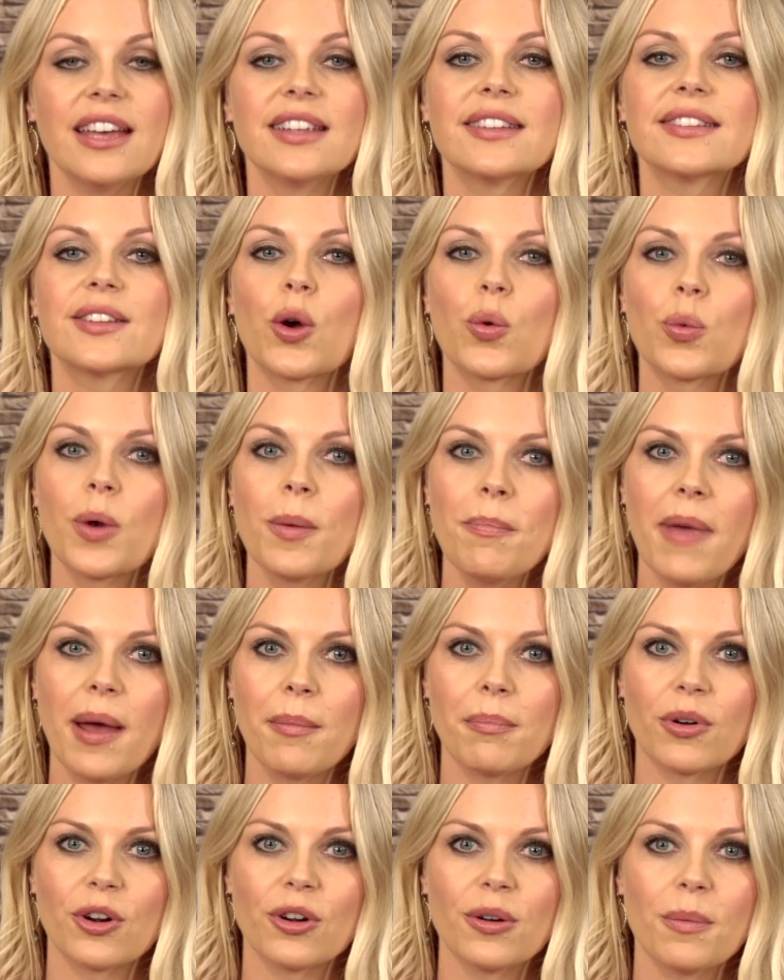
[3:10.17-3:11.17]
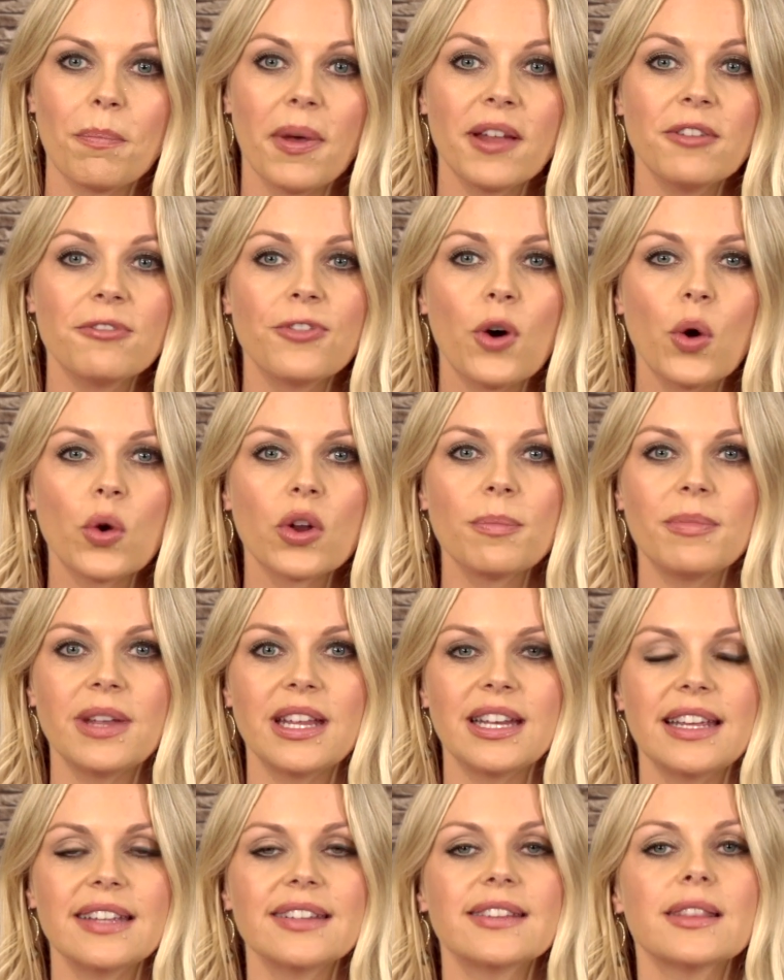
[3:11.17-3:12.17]
So remember,
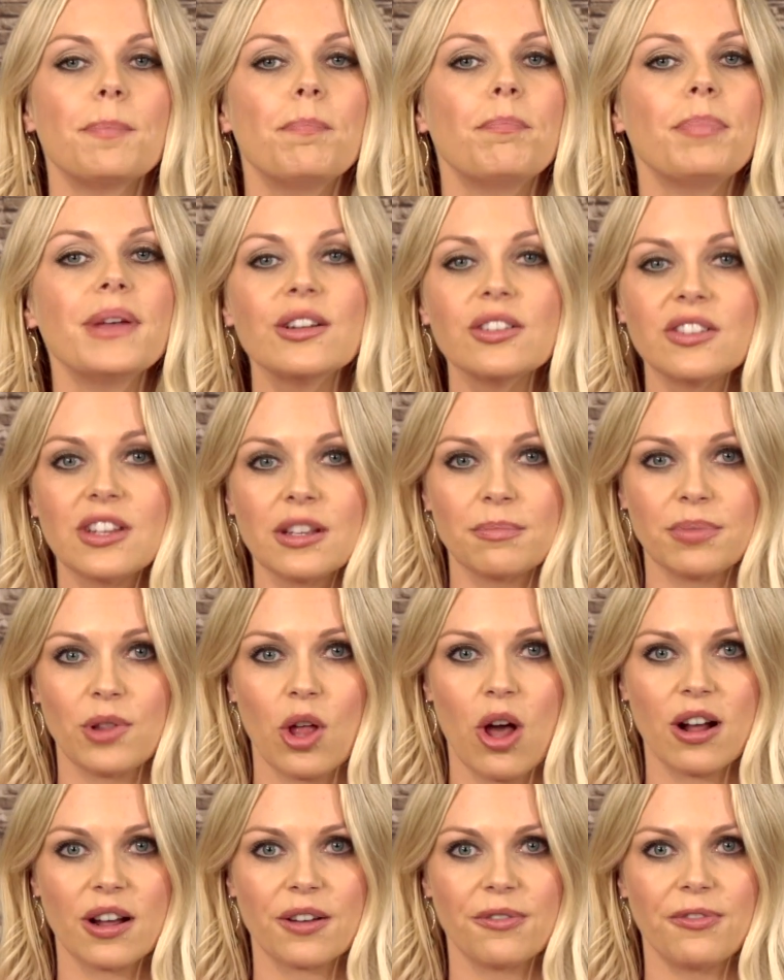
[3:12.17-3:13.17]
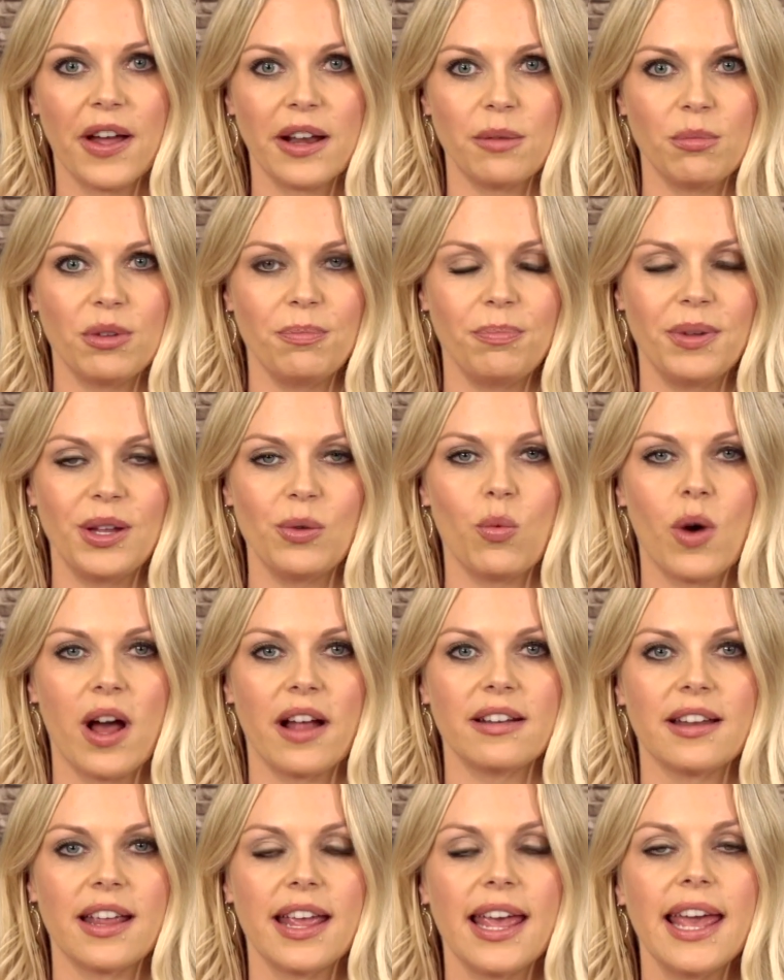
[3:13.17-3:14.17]
benfotiamine is the building block of vitamin
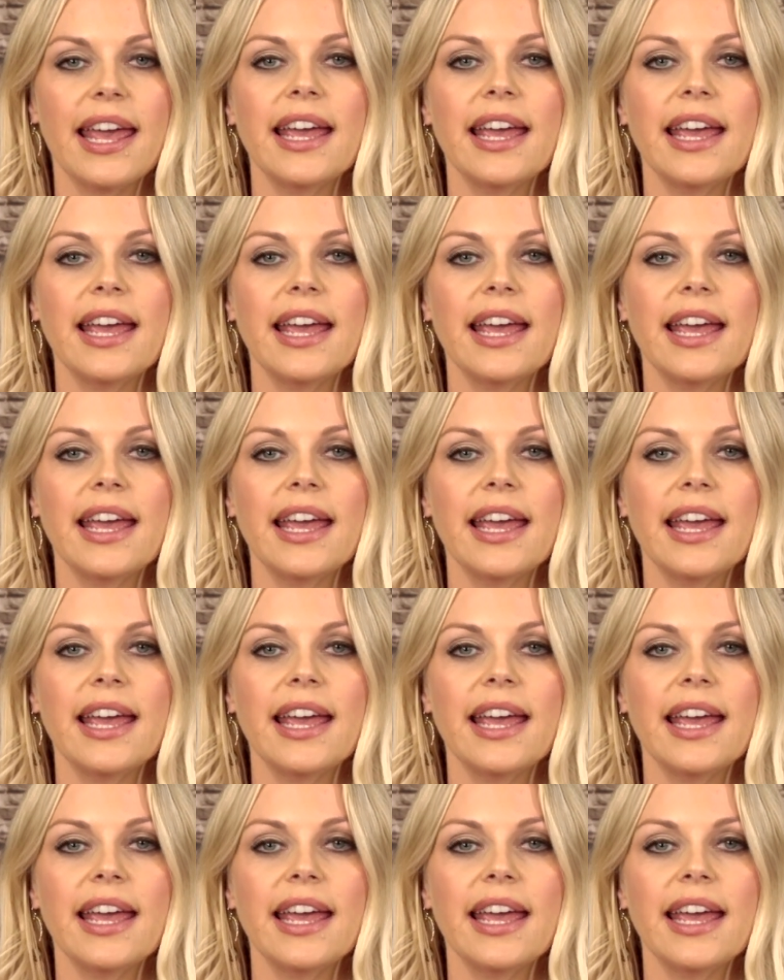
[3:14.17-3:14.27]
B1.